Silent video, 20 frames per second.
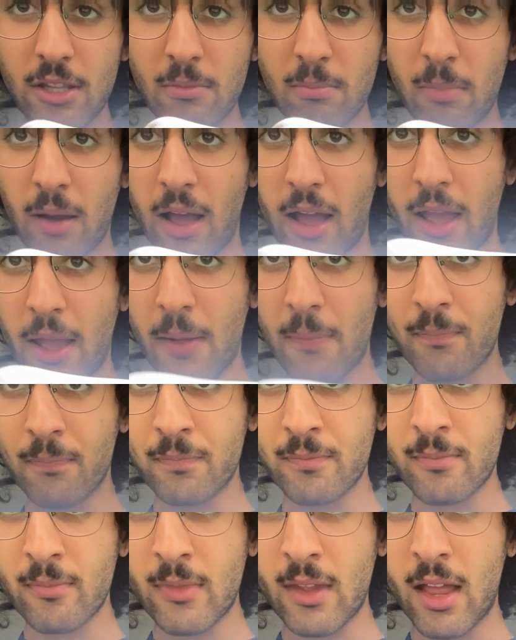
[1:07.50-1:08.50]
by
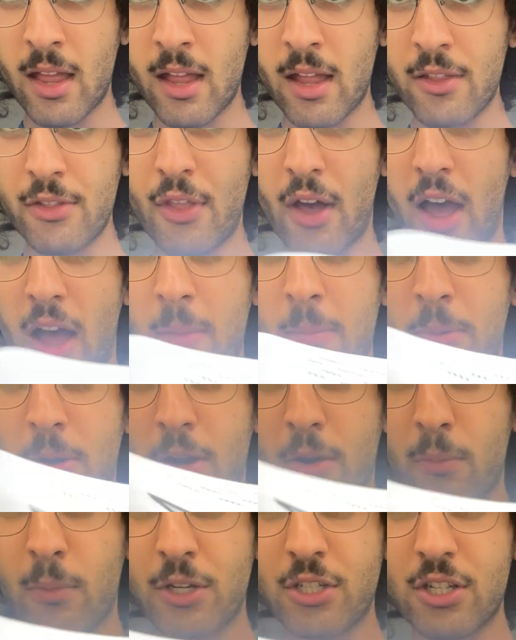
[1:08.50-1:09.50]
the
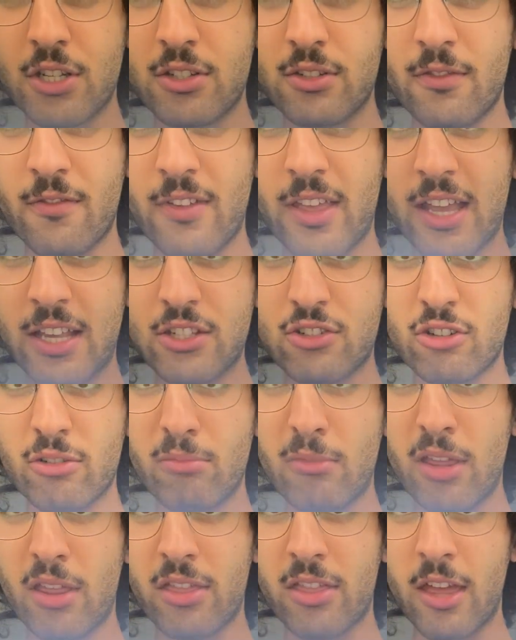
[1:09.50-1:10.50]
upper, which is
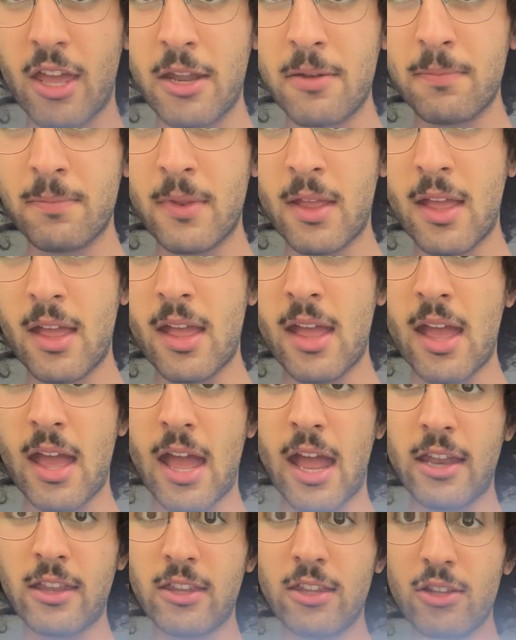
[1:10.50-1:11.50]
extremely thin.
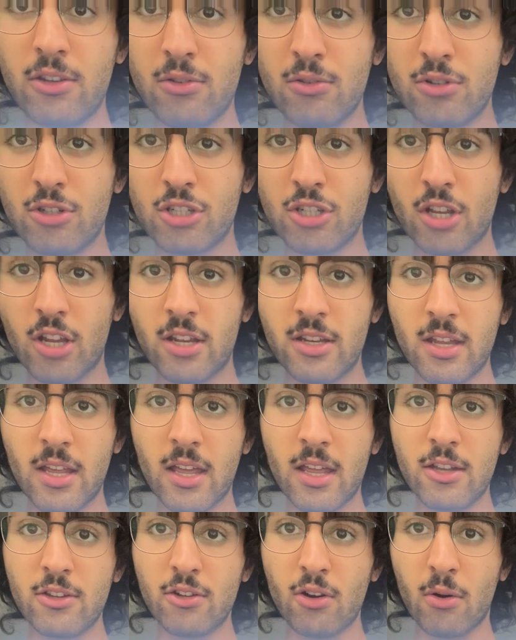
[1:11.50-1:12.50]
And you should
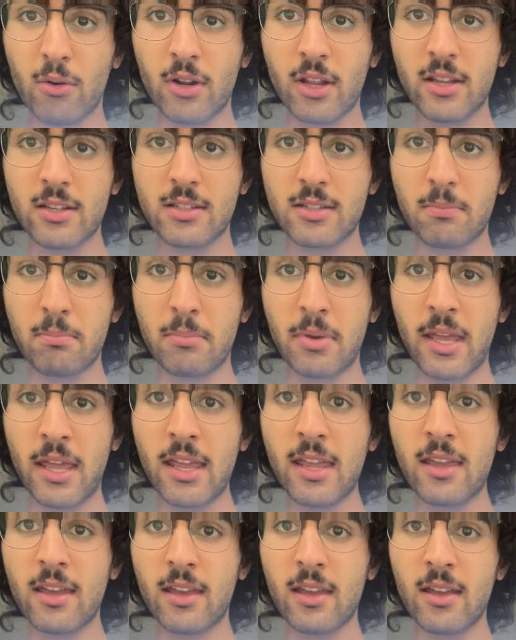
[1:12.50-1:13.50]
notice
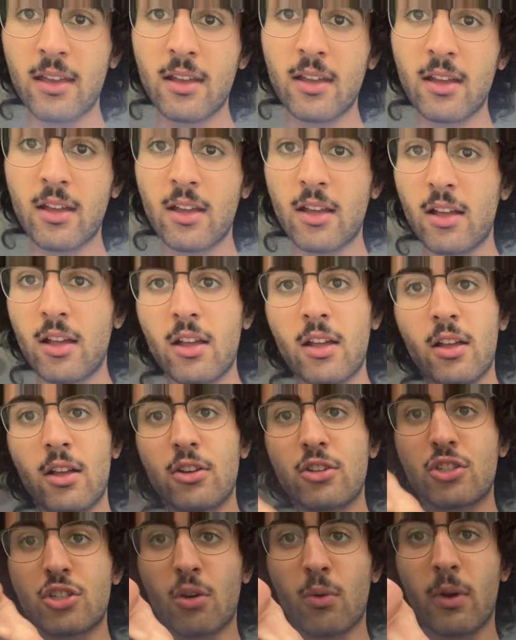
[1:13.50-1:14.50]
pink
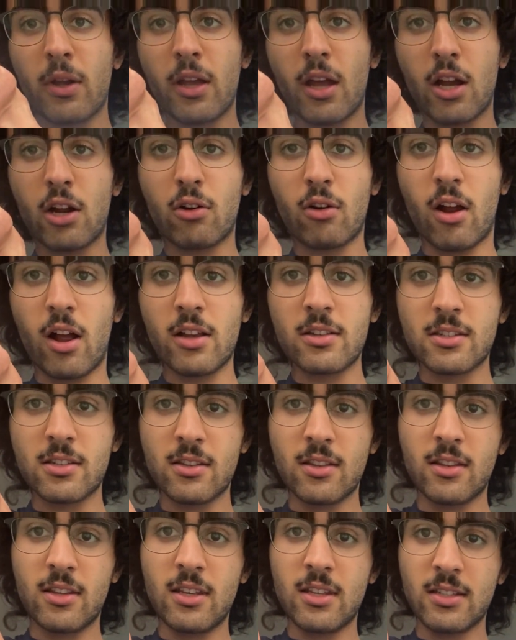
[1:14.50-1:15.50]
showing across
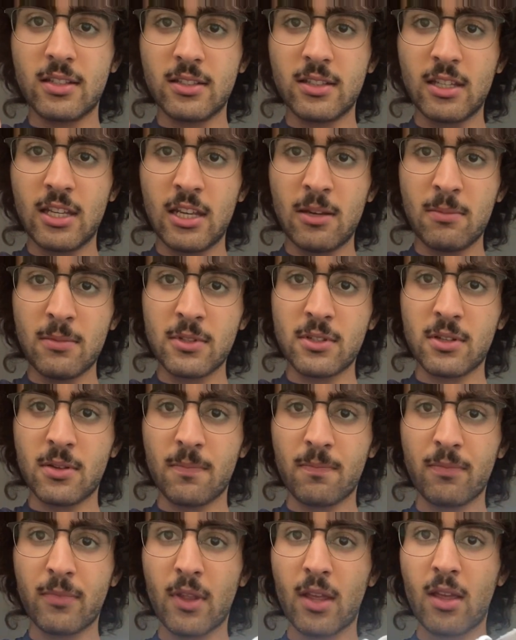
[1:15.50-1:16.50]
the seams.
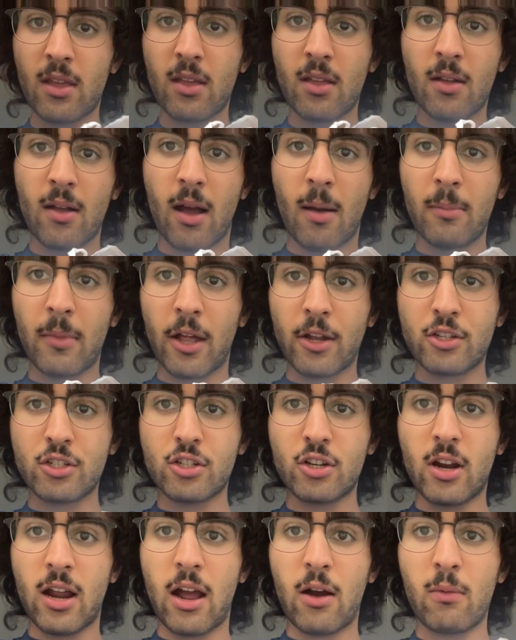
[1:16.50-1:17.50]
I'm not
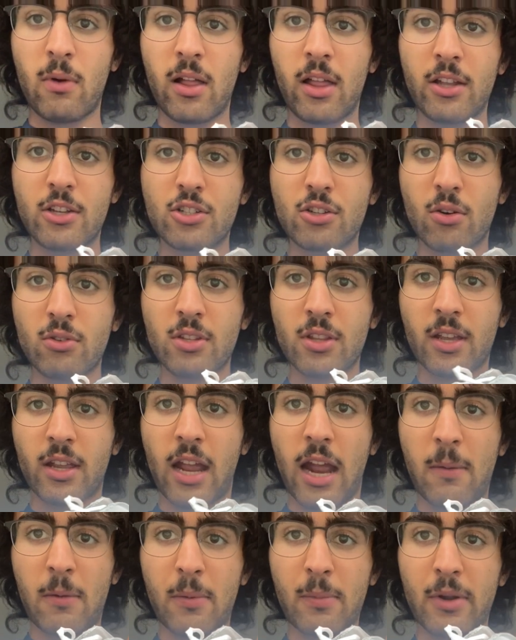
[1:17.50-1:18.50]
sure how well it shows on the
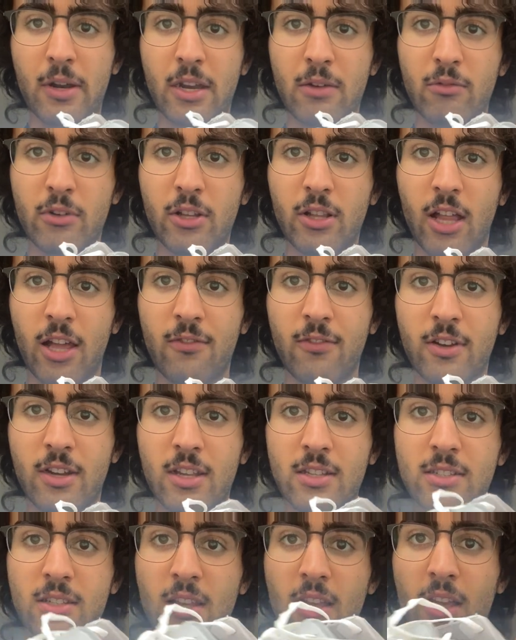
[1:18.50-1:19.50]
camera, but in real life it
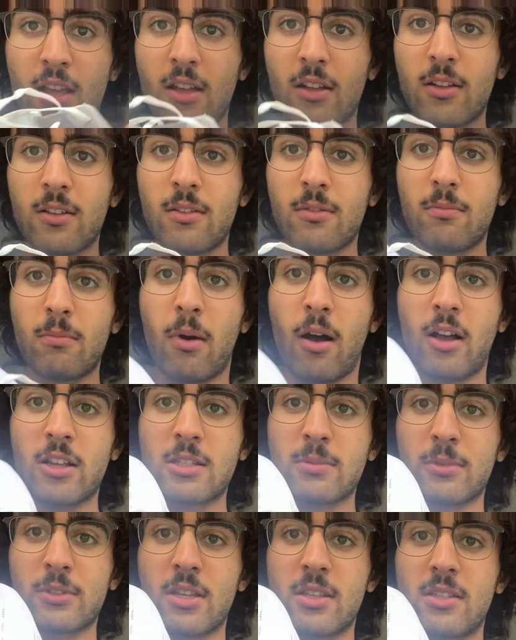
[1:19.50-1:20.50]
is
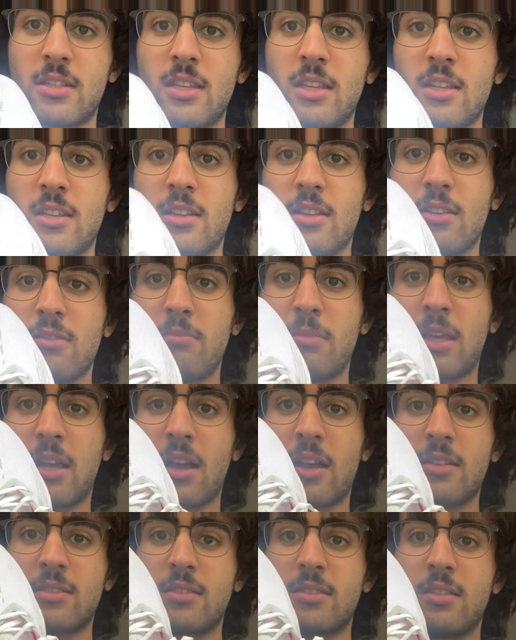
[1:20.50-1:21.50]
possible to see
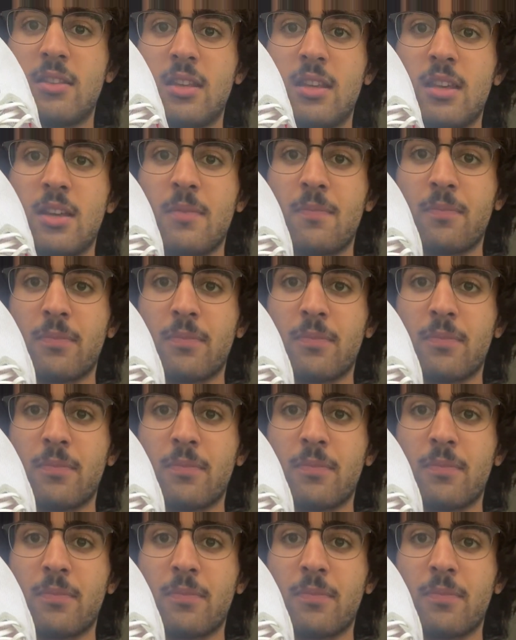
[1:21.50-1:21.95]
because the